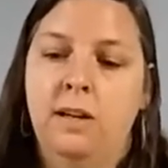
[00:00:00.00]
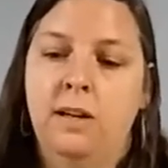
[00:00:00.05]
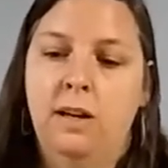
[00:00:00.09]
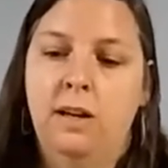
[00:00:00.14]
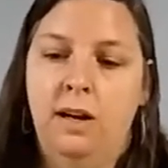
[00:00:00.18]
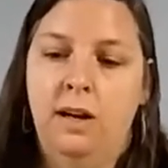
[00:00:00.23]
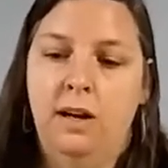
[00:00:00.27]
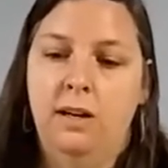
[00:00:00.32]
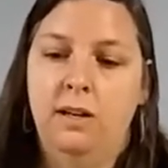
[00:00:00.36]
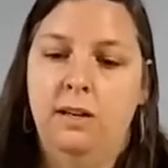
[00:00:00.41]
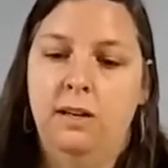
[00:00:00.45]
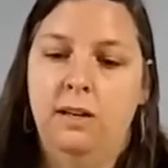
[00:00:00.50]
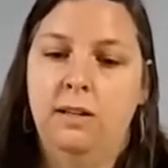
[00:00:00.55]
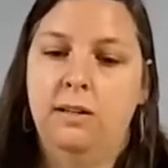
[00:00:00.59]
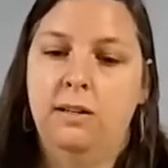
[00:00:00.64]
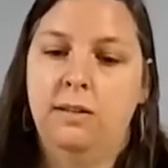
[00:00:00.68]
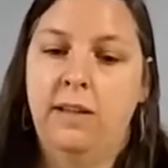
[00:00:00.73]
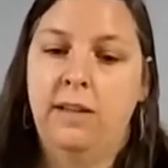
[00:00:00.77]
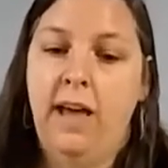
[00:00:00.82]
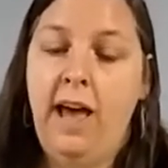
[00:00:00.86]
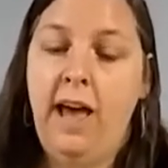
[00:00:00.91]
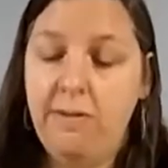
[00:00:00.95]
the
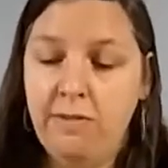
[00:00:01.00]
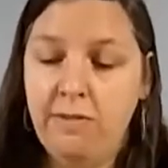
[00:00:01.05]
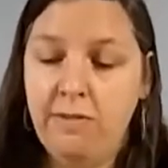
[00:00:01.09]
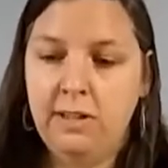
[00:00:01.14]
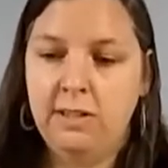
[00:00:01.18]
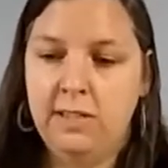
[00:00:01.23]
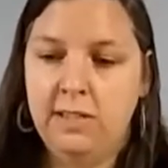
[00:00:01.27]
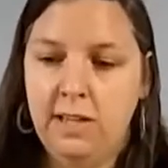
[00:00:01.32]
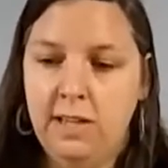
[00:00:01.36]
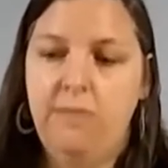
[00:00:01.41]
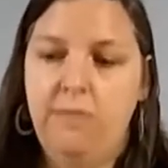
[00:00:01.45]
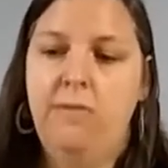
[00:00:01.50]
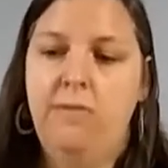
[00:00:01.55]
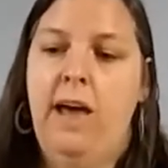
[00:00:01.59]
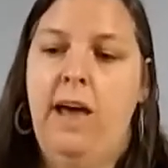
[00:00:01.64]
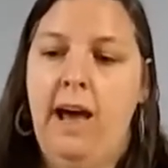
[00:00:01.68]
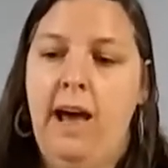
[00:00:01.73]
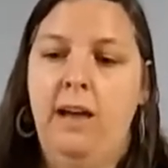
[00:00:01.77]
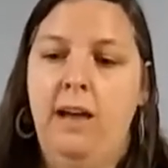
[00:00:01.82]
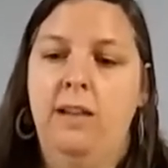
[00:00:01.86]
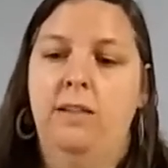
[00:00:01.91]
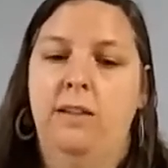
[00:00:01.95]
evidence of
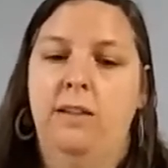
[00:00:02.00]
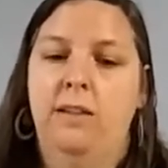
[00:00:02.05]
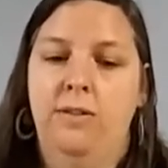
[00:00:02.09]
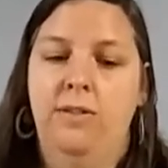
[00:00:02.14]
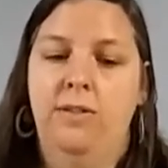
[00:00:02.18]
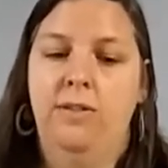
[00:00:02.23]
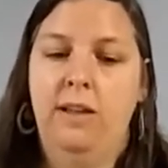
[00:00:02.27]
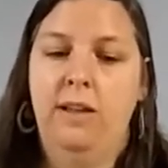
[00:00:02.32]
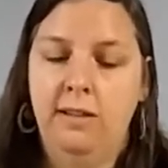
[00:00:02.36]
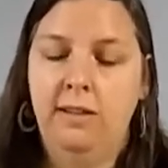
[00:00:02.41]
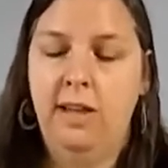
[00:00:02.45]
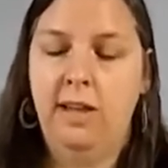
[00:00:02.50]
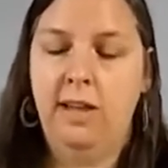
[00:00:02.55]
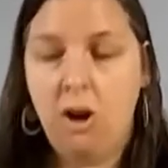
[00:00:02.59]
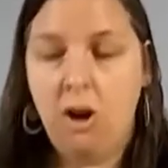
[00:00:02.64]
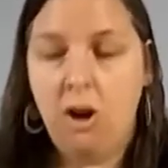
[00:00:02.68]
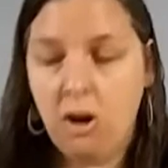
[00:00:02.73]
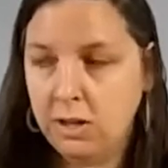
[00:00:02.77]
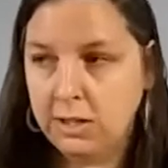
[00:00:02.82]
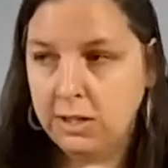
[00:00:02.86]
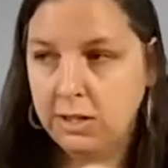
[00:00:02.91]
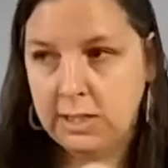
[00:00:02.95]
that, the thing that they
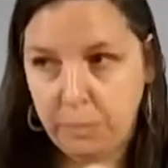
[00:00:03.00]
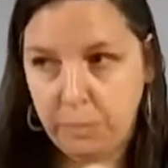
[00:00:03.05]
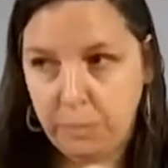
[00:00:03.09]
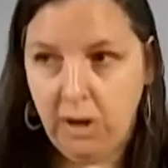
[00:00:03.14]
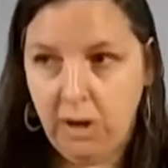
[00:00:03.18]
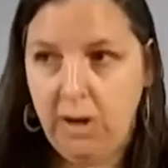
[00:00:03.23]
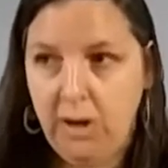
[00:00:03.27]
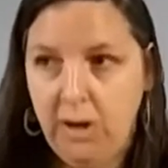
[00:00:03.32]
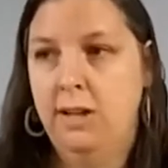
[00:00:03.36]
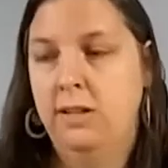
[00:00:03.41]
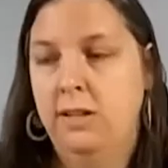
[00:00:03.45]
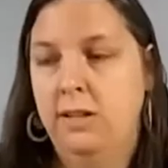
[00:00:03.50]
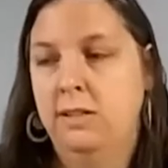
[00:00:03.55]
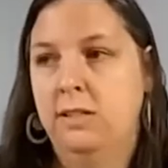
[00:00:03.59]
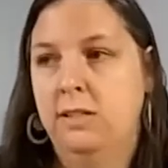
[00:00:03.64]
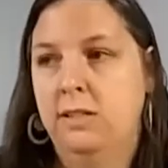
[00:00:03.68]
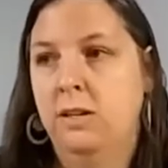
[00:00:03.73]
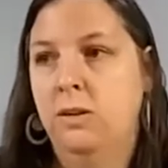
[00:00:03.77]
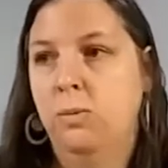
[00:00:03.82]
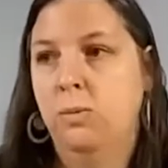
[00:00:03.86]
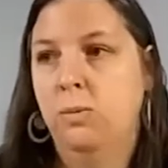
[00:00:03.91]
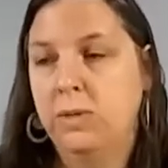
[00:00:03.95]
all
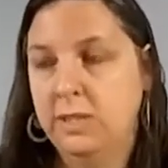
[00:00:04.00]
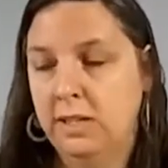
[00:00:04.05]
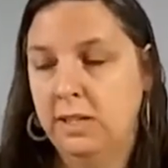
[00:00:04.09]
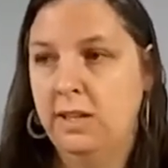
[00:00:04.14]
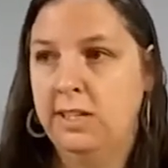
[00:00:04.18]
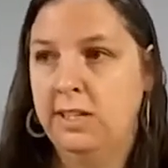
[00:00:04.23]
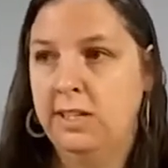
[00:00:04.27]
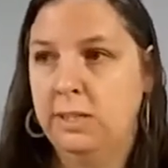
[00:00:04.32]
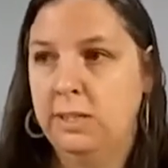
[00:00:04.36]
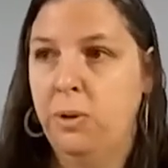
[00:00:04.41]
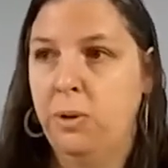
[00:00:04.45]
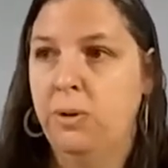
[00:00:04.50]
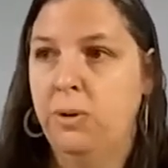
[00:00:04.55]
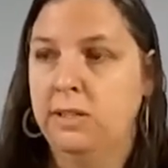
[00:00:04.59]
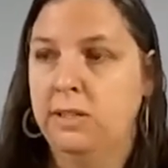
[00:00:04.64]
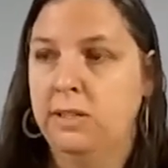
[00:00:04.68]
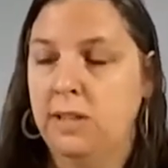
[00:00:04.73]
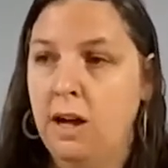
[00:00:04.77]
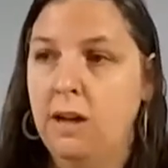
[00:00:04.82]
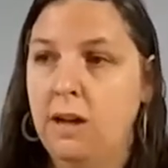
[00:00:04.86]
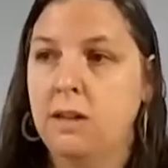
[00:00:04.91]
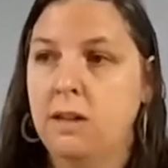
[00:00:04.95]
experienced was that they spoke in
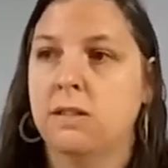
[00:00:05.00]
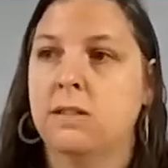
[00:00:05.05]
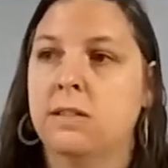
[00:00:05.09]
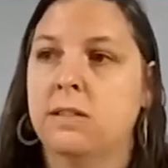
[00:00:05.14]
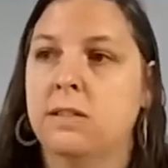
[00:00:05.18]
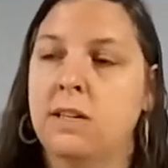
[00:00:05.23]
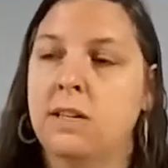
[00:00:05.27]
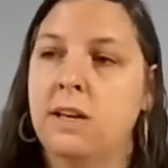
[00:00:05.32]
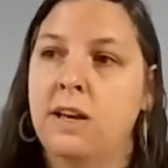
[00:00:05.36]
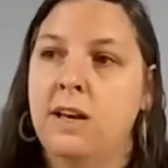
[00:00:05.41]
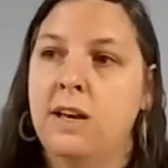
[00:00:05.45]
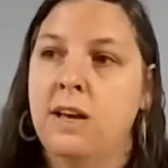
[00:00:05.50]
tongues.